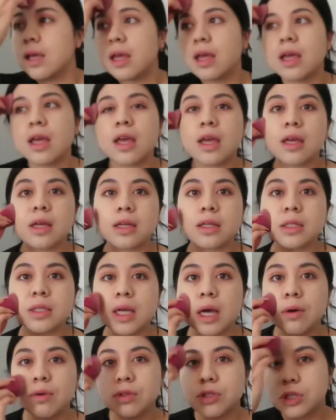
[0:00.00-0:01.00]
And
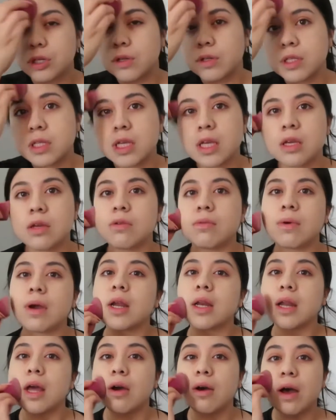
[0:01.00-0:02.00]
I will show it to you right
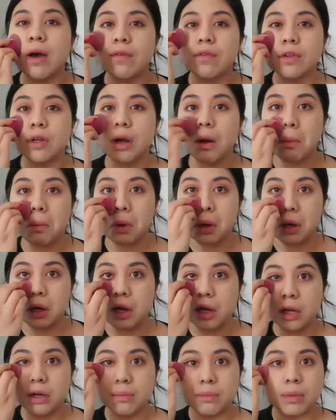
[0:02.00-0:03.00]
now after I'm
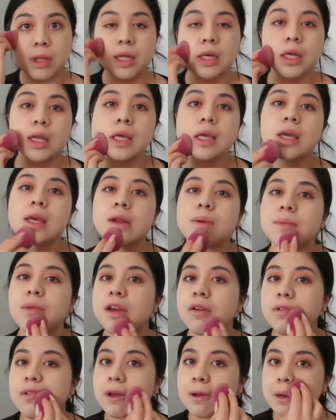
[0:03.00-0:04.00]
done blending in my
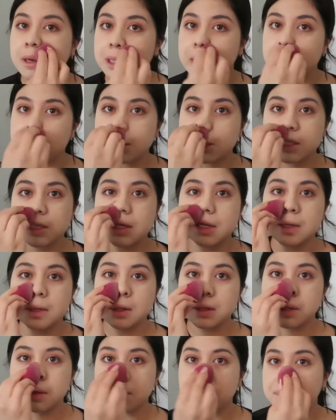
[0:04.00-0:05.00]

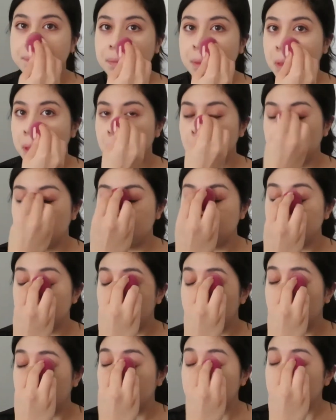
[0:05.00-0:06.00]
foundation.
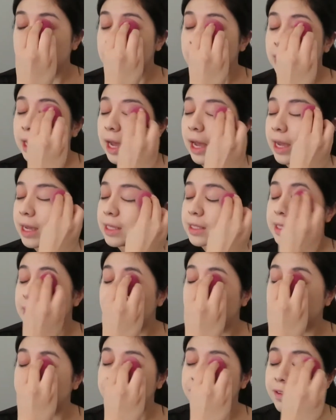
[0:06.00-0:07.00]
Guys,
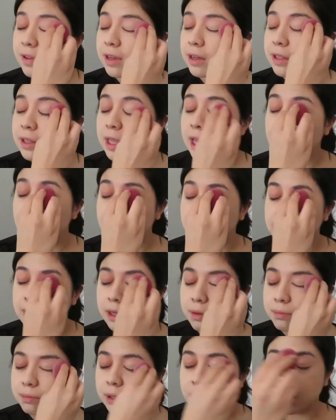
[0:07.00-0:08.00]
I feel that I
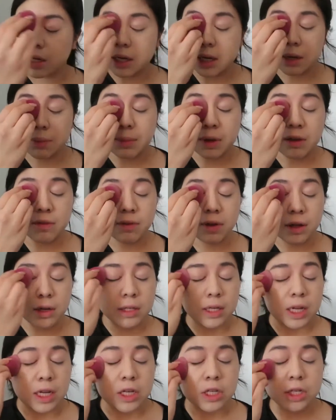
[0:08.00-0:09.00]
can blend in my
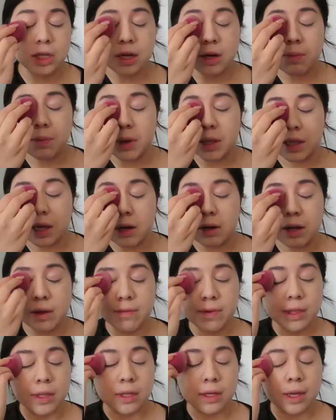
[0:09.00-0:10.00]
foundation without
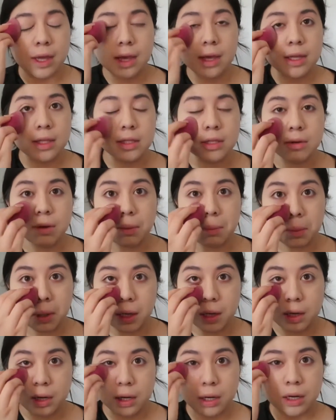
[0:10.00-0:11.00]
even looking into a
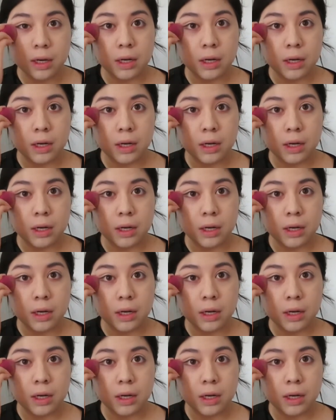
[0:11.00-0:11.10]
mirror.